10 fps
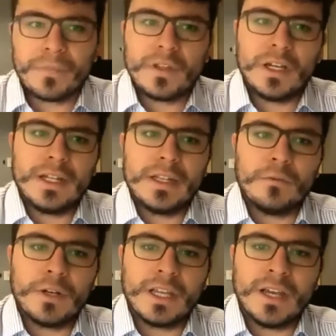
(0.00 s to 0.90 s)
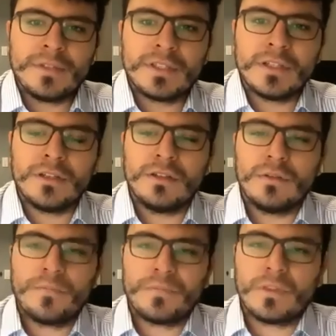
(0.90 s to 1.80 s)
And when it comes to
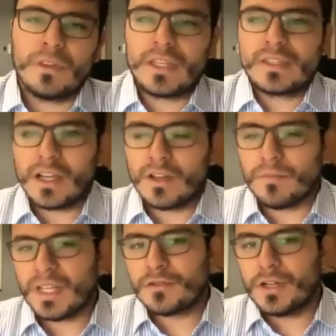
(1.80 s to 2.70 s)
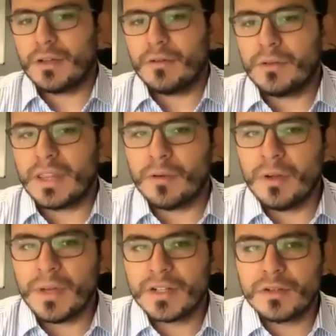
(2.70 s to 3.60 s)
the second metric that we
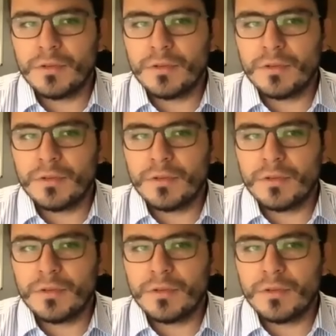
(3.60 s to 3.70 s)
mentioned,